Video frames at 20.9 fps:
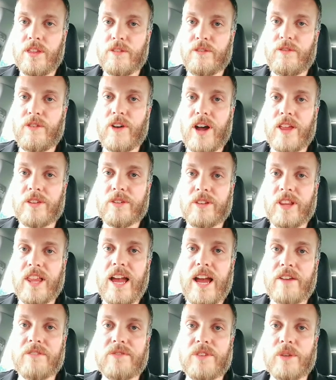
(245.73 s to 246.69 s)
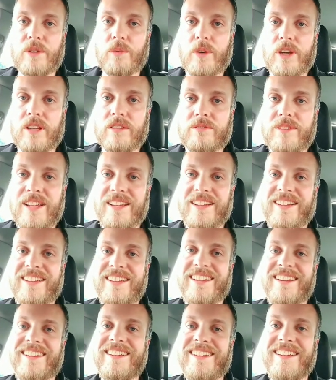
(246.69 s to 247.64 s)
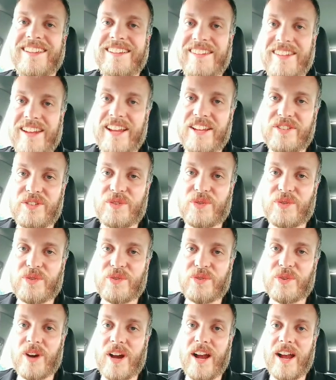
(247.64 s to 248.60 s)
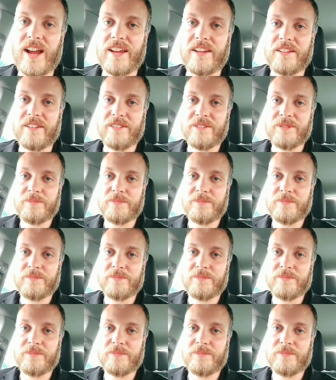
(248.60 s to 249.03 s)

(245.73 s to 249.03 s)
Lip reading: The father laughed and went, "Nice try."